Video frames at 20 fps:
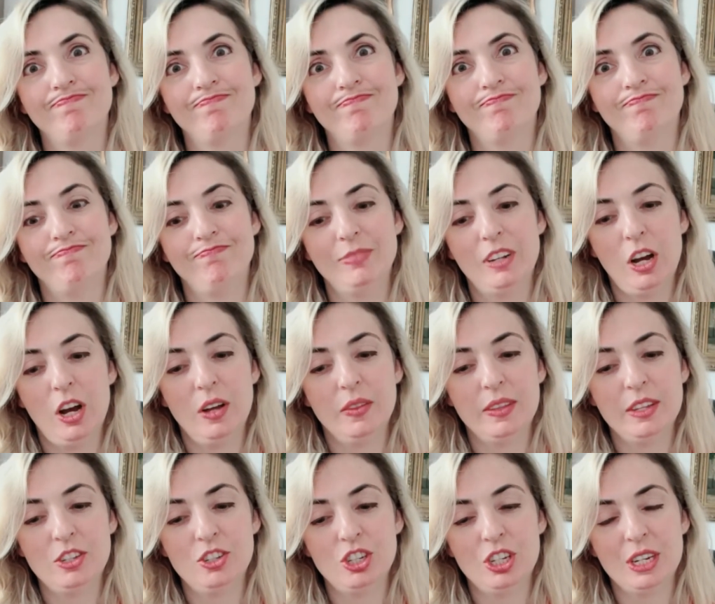not
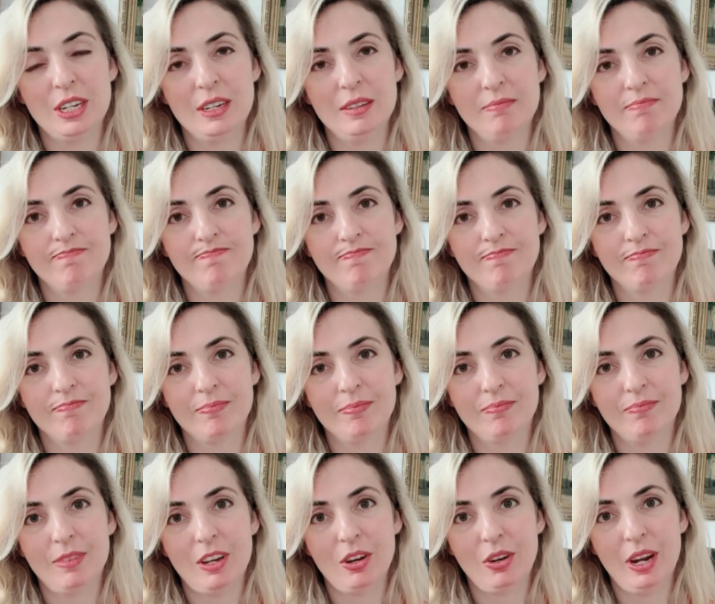the G.
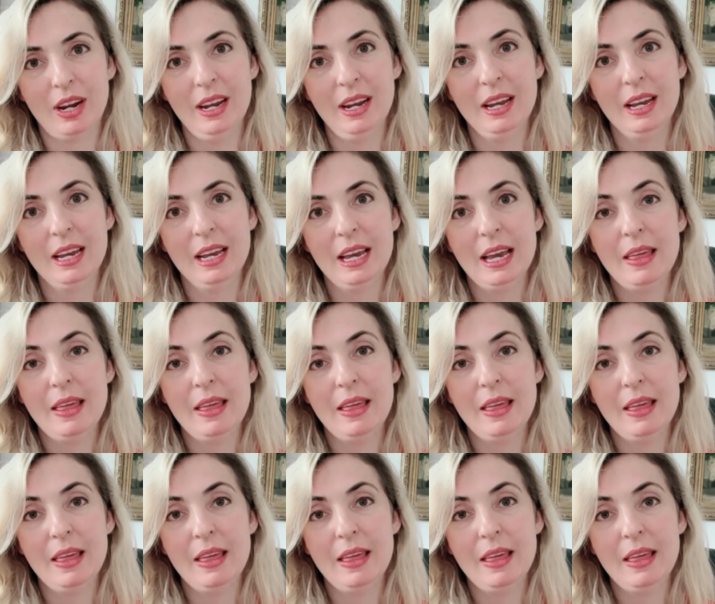Okay?